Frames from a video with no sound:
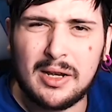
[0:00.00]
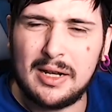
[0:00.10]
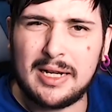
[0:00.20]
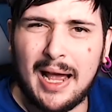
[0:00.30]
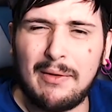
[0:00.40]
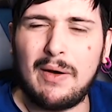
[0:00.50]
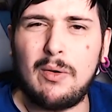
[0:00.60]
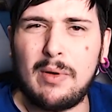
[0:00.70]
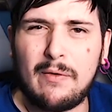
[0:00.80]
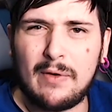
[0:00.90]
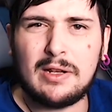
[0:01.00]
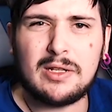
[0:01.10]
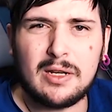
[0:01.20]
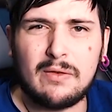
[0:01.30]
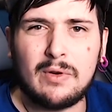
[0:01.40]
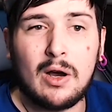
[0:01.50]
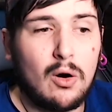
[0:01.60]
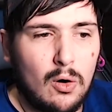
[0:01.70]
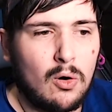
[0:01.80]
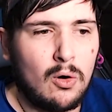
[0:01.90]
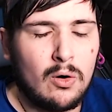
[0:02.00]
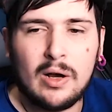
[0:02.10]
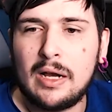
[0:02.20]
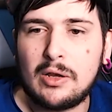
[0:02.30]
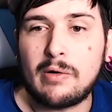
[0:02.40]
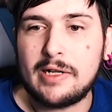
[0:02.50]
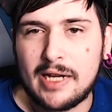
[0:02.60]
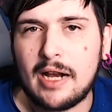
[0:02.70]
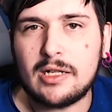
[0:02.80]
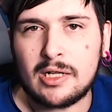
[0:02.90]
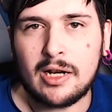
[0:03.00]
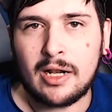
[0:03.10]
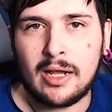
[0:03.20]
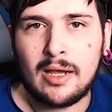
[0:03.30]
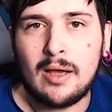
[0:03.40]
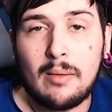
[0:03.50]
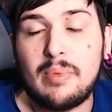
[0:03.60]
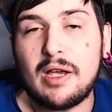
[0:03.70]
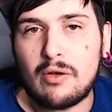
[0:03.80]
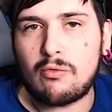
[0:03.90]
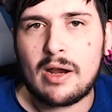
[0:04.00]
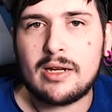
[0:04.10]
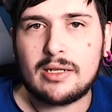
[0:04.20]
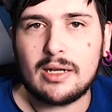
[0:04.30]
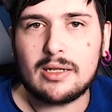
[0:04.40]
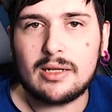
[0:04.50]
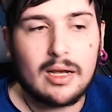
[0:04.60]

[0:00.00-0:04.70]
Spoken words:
to how that would be offensive, or you're intentionally being racist.